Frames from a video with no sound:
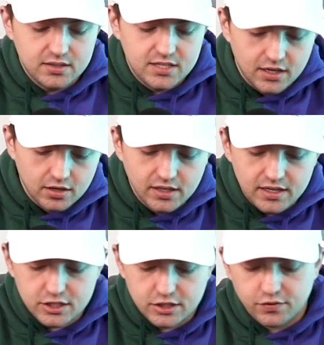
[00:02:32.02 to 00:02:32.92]
tier
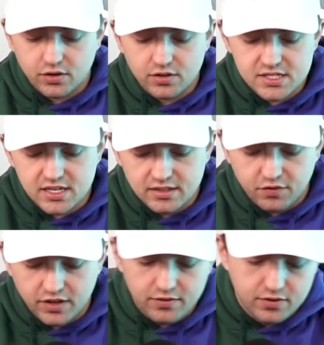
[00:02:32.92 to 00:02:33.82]
lists for Zin
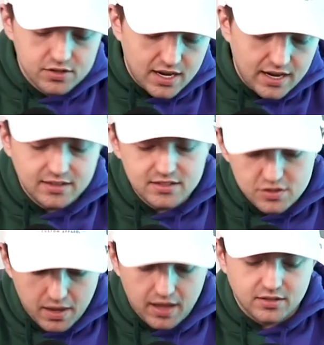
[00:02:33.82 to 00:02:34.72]
flavors and
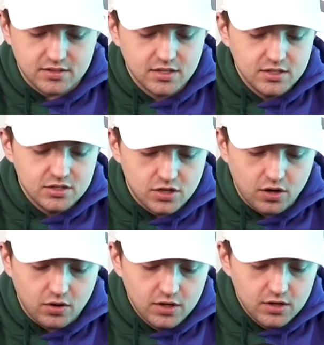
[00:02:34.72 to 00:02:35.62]
smells.
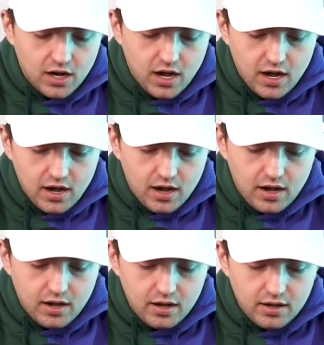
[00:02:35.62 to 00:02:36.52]
So
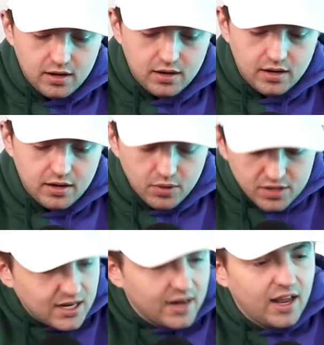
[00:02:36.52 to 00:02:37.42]
we're
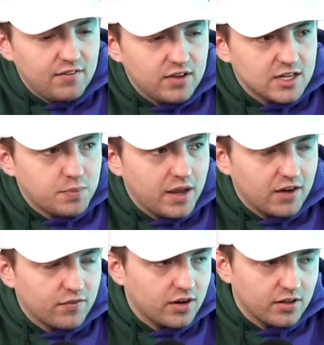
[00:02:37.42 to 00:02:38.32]
excited to have you guys
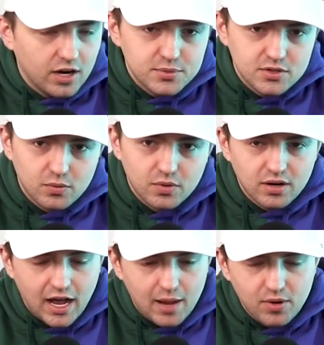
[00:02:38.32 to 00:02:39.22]
back for another episode. We're
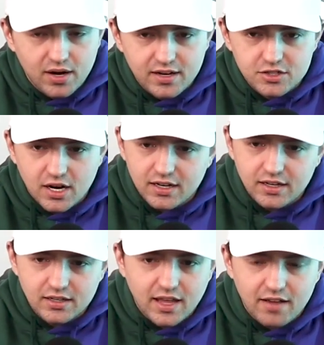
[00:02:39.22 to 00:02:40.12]
going to hop right in. Johnny,
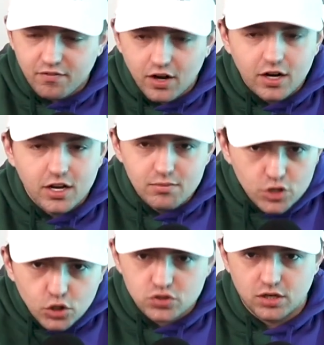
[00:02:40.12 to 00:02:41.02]
hit that fucking
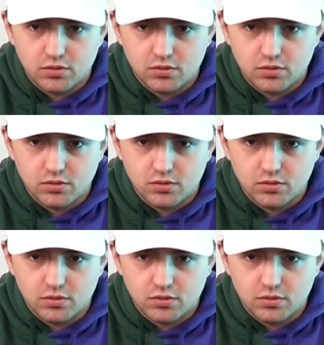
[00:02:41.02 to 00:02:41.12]
music.